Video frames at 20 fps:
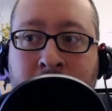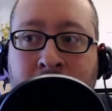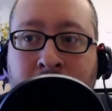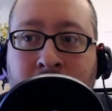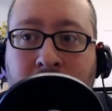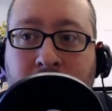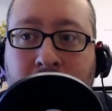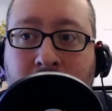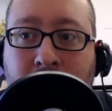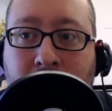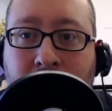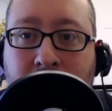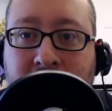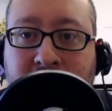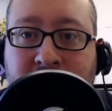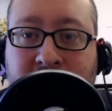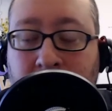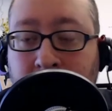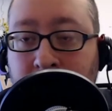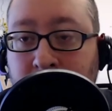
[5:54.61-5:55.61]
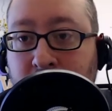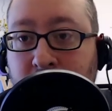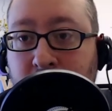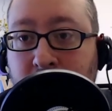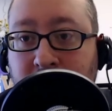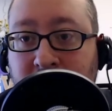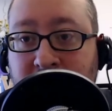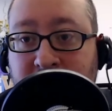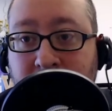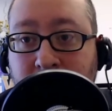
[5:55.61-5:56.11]
Uh, some do and
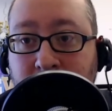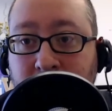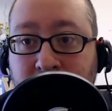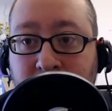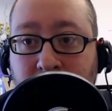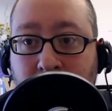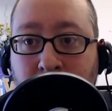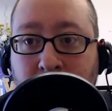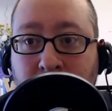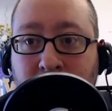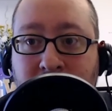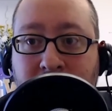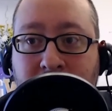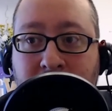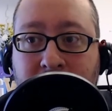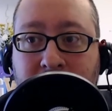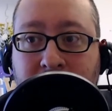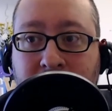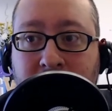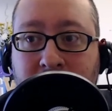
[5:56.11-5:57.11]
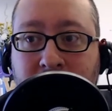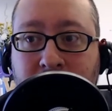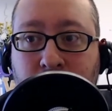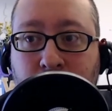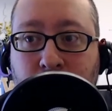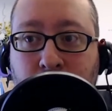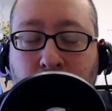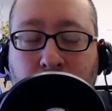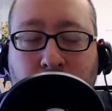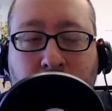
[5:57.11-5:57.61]
some don't, and
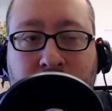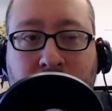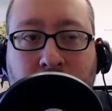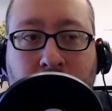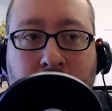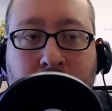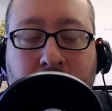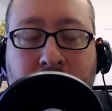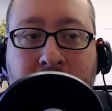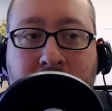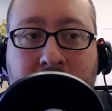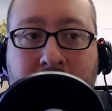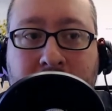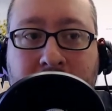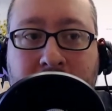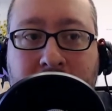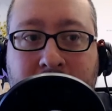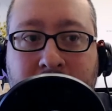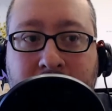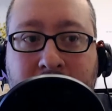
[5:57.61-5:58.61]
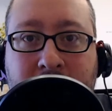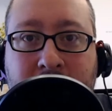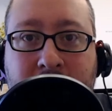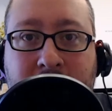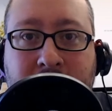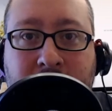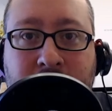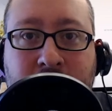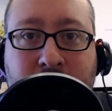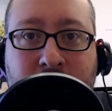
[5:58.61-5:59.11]
rules are created and
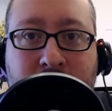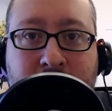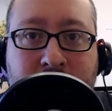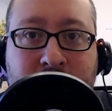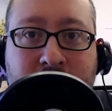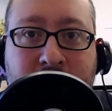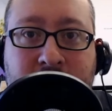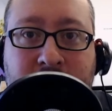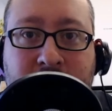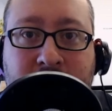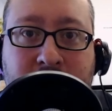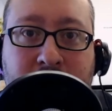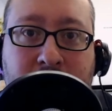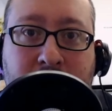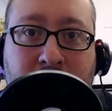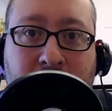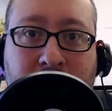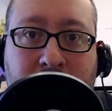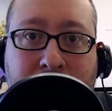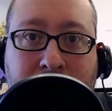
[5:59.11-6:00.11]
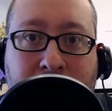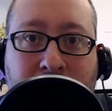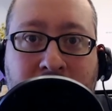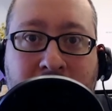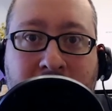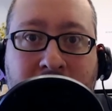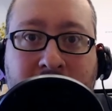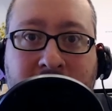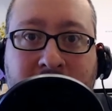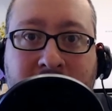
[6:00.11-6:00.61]
traditions build up
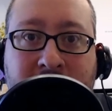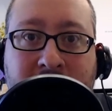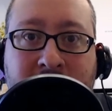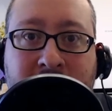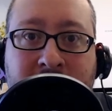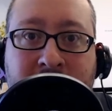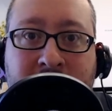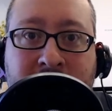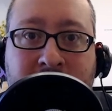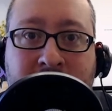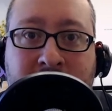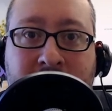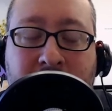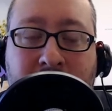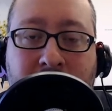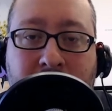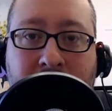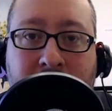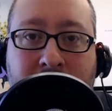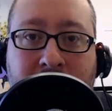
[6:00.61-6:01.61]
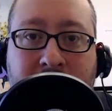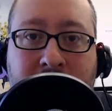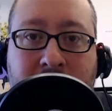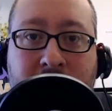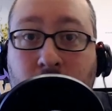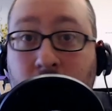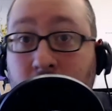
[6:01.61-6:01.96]
around it uh, in order